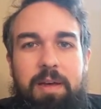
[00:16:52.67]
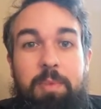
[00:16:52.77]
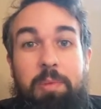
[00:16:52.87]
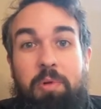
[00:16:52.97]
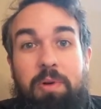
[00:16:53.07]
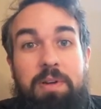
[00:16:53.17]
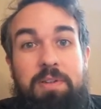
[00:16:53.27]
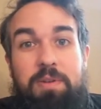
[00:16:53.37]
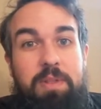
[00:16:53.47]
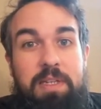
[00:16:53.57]
people are
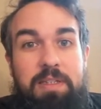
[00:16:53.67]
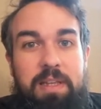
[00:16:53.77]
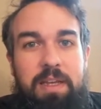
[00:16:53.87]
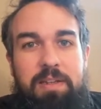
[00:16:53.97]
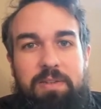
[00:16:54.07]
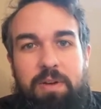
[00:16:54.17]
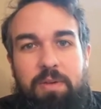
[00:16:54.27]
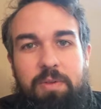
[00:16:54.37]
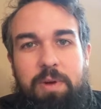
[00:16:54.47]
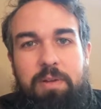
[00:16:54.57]
into these days,
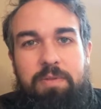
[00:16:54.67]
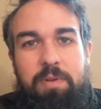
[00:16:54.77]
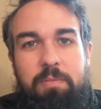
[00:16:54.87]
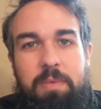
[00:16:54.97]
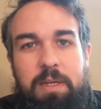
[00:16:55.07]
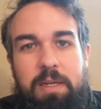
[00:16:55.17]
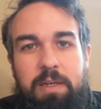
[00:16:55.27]
all the way from,